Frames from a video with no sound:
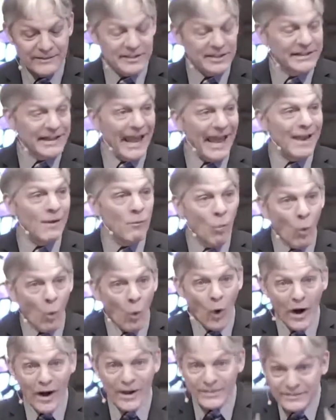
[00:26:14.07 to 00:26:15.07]

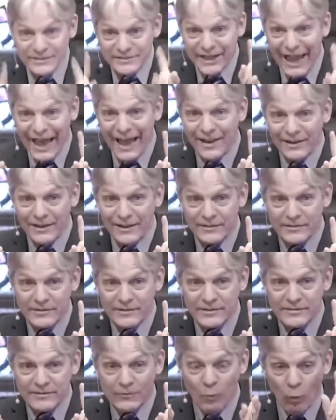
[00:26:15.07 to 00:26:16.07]
today, one
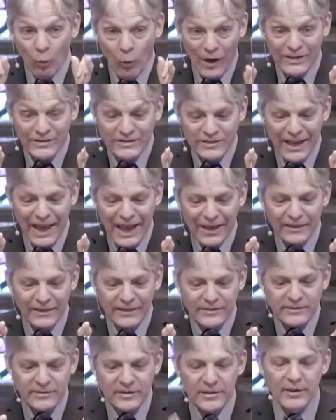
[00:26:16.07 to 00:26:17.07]
talent, one
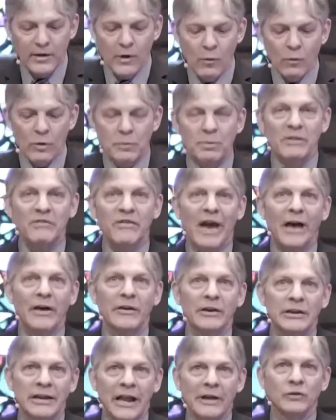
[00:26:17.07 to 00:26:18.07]
talent would be
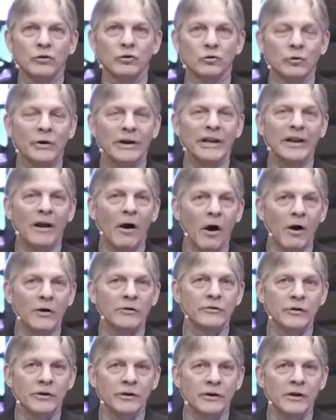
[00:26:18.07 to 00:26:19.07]
valued at
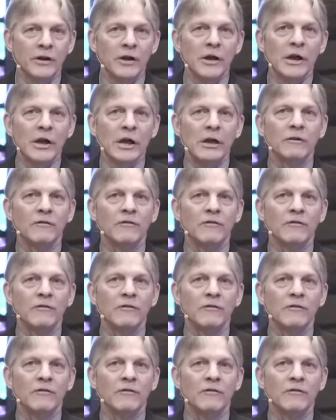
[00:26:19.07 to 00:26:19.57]
$348,000.